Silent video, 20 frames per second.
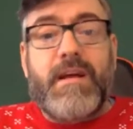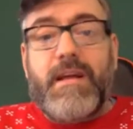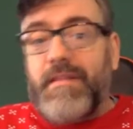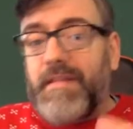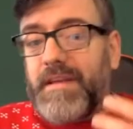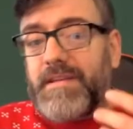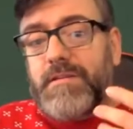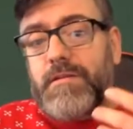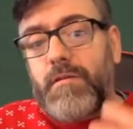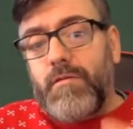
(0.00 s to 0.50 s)

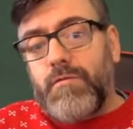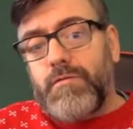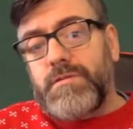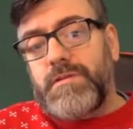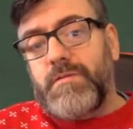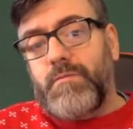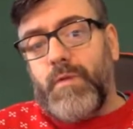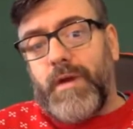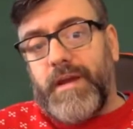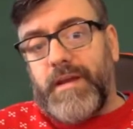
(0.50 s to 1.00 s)
There's loads
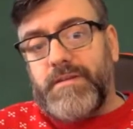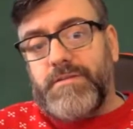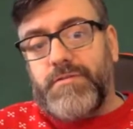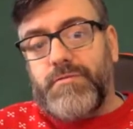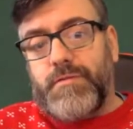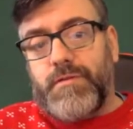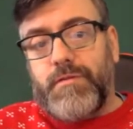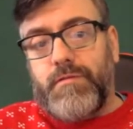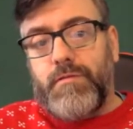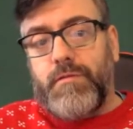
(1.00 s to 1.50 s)
of ways you
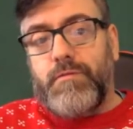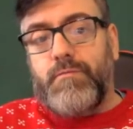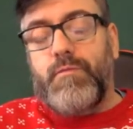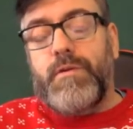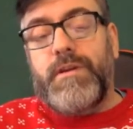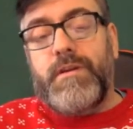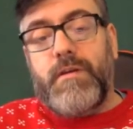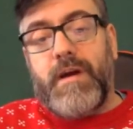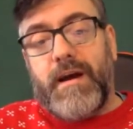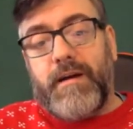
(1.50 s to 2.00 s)
can earn
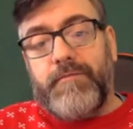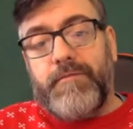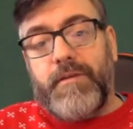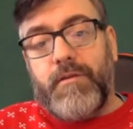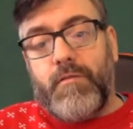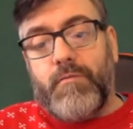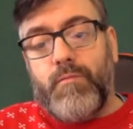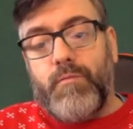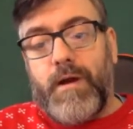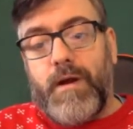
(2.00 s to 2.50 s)
when you have your
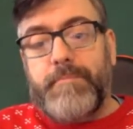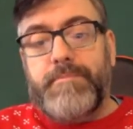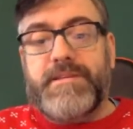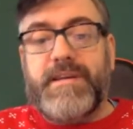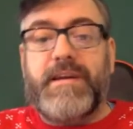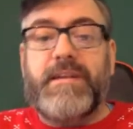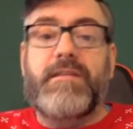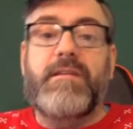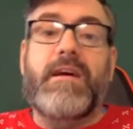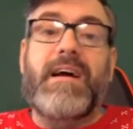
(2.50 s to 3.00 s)
own
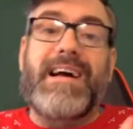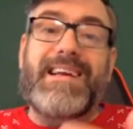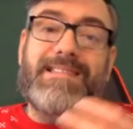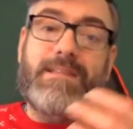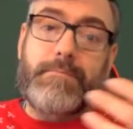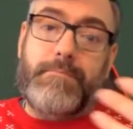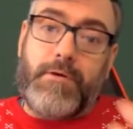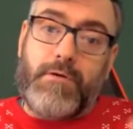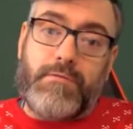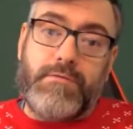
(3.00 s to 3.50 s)
website as
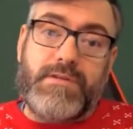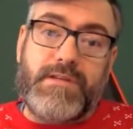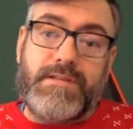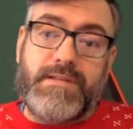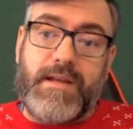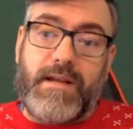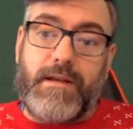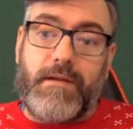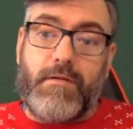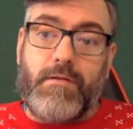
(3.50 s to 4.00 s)
opposed to
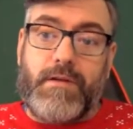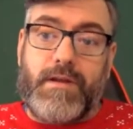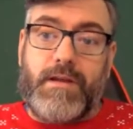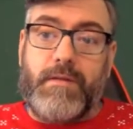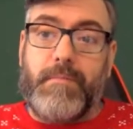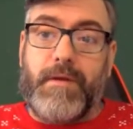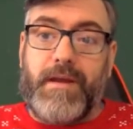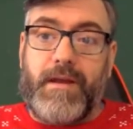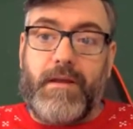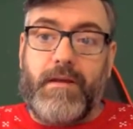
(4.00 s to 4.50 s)
selling on
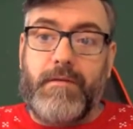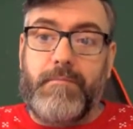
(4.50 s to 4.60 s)
eBay.